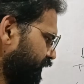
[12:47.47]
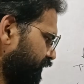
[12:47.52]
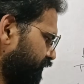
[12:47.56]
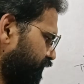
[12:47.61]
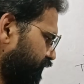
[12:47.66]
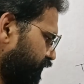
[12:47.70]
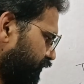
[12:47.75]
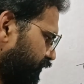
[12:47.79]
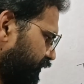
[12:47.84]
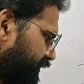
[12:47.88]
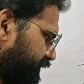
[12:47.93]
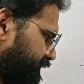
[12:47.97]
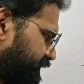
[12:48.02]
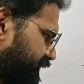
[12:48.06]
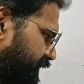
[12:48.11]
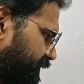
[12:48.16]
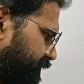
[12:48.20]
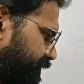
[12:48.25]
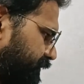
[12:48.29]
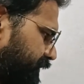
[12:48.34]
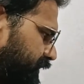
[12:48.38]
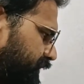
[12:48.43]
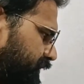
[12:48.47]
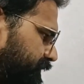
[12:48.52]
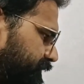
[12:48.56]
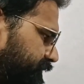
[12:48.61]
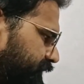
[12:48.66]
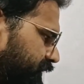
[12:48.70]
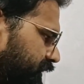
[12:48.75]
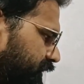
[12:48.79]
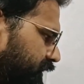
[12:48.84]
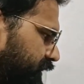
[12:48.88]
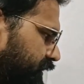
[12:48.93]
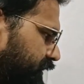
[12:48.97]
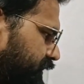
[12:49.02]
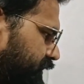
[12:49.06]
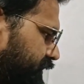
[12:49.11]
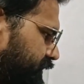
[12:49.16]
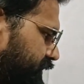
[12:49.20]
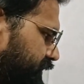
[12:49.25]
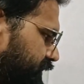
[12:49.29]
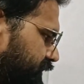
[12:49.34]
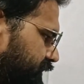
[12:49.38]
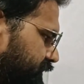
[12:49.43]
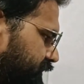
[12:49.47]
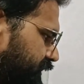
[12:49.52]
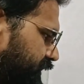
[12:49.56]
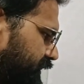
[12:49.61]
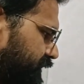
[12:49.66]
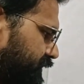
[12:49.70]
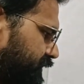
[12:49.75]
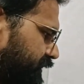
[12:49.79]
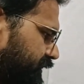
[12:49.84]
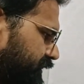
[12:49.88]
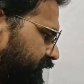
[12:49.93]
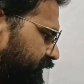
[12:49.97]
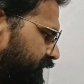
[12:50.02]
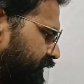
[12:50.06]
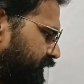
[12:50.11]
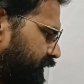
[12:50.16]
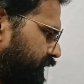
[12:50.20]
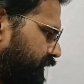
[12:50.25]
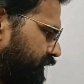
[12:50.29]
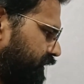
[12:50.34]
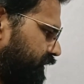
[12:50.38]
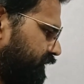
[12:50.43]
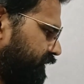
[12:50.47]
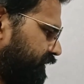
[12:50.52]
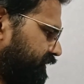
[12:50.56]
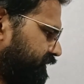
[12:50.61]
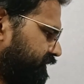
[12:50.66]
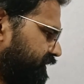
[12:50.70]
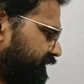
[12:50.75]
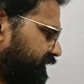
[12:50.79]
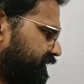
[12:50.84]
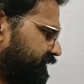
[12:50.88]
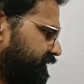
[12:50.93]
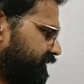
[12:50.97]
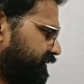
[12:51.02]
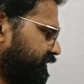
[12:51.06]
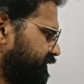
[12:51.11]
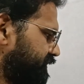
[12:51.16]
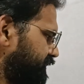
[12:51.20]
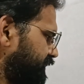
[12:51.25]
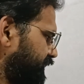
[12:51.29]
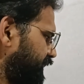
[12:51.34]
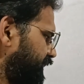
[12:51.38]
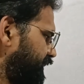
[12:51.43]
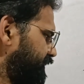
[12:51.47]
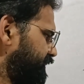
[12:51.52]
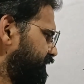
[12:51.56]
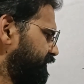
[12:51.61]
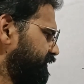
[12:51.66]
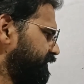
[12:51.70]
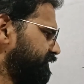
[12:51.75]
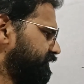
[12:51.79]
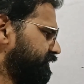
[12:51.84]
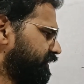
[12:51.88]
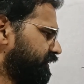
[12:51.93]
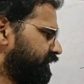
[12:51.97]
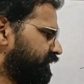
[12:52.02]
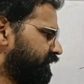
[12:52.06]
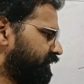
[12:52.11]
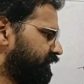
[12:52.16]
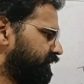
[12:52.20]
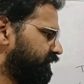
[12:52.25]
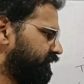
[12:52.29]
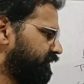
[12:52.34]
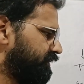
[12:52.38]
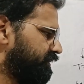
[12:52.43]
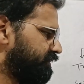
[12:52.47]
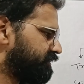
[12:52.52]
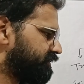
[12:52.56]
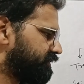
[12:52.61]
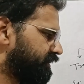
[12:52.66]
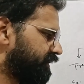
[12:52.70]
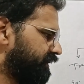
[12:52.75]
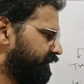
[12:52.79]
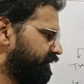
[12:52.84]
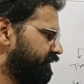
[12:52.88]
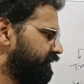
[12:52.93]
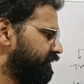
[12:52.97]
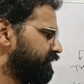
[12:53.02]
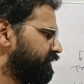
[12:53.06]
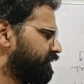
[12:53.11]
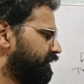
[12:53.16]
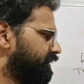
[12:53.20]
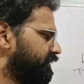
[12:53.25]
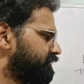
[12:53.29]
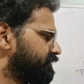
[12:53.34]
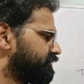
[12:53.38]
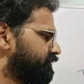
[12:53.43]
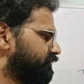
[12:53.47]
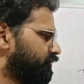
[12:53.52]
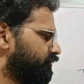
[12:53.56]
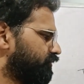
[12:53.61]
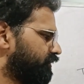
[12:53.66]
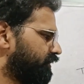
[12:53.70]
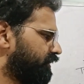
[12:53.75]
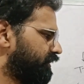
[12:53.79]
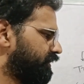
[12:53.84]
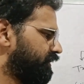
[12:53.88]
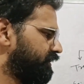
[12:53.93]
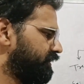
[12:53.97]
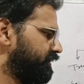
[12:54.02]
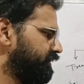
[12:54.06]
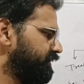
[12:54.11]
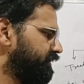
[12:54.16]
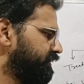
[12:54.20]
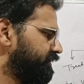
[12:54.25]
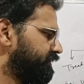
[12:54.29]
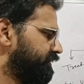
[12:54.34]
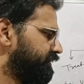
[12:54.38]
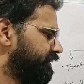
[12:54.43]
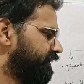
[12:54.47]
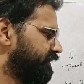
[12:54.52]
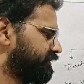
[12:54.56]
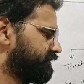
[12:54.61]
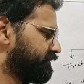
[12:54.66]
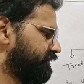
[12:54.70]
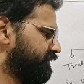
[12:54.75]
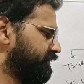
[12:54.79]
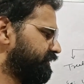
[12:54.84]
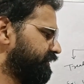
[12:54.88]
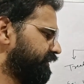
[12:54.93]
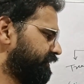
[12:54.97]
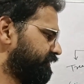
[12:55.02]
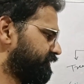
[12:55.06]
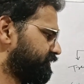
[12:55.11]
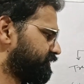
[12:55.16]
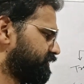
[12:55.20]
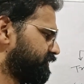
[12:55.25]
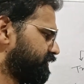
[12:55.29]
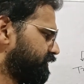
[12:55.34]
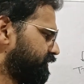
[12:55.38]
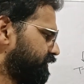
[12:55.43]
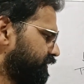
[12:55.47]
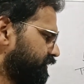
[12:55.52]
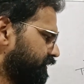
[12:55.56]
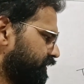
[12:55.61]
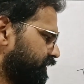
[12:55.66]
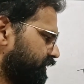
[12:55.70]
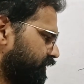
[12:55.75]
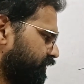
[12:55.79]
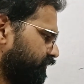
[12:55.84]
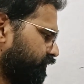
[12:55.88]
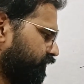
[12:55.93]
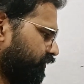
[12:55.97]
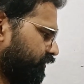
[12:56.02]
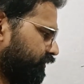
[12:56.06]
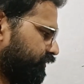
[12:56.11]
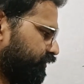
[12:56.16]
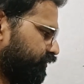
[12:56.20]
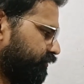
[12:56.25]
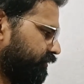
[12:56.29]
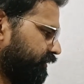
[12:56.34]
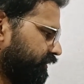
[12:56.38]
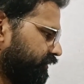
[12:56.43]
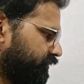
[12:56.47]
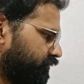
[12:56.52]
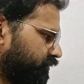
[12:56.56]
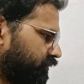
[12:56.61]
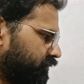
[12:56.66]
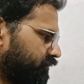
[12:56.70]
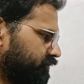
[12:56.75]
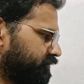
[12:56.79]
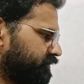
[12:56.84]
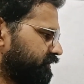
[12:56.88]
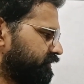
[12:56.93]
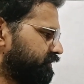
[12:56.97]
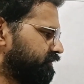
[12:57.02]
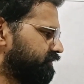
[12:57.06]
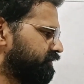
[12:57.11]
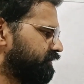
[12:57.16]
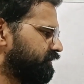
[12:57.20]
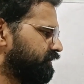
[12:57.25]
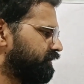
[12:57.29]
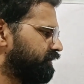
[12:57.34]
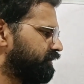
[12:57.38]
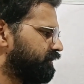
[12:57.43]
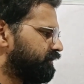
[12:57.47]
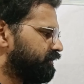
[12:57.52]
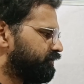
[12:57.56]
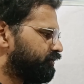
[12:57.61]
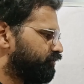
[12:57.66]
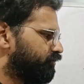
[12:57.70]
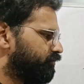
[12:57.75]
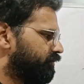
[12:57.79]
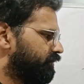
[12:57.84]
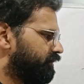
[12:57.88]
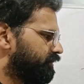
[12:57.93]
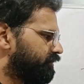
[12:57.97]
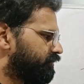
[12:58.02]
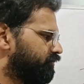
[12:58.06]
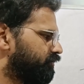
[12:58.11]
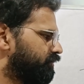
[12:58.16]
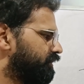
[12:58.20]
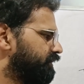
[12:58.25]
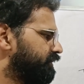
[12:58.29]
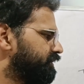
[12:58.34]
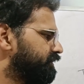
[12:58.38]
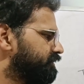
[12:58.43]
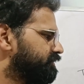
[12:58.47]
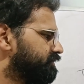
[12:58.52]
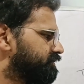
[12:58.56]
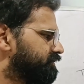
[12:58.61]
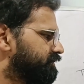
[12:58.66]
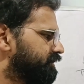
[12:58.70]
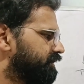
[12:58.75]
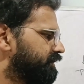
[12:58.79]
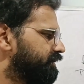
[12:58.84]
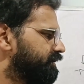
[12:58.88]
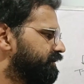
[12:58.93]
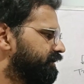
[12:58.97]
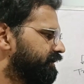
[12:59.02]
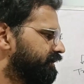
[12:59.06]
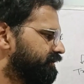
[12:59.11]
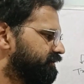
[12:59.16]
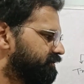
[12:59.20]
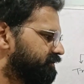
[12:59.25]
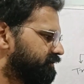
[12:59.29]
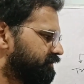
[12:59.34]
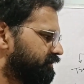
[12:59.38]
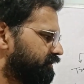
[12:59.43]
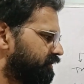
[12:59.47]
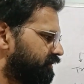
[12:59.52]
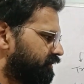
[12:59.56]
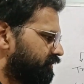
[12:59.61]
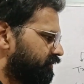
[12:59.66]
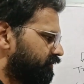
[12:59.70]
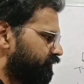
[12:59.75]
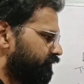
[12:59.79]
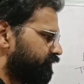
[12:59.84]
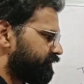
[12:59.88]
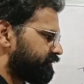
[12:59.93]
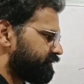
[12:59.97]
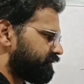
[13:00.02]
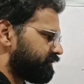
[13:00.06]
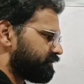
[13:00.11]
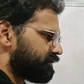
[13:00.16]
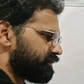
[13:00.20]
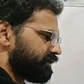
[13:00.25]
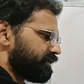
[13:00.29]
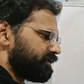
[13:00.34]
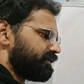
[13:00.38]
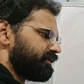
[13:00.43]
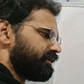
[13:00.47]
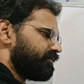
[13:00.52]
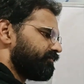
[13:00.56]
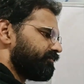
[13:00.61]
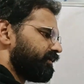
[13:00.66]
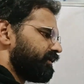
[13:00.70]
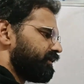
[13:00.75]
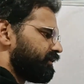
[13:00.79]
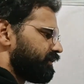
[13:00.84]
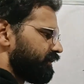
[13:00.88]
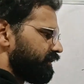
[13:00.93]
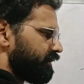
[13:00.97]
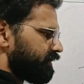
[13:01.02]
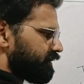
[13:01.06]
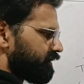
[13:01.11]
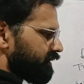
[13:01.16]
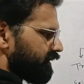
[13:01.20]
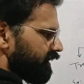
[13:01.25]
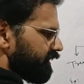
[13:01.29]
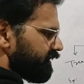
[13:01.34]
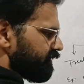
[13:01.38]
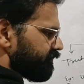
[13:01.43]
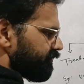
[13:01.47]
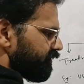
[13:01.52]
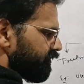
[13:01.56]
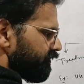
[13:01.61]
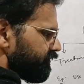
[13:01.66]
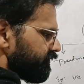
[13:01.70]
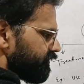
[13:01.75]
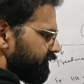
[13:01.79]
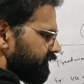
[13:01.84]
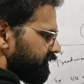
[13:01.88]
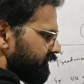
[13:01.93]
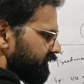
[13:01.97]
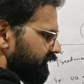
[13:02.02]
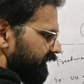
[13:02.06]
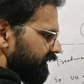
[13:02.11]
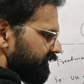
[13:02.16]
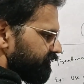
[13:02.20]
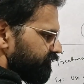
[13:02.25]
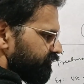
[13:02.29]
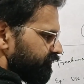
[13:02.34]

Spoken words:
For example, these are the diseases and these are screening test or early detection test. For tuberculosis, tuberculin skin test, which is nothing but a type of type